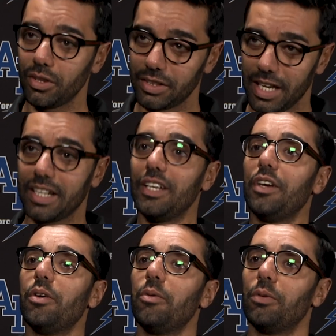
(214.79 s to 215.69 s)

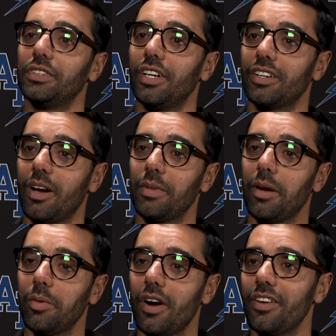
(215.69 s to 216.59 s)
exactly what they are coming
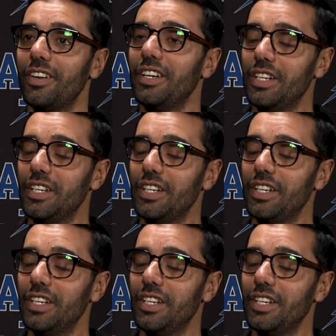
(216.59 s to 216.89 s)
upon.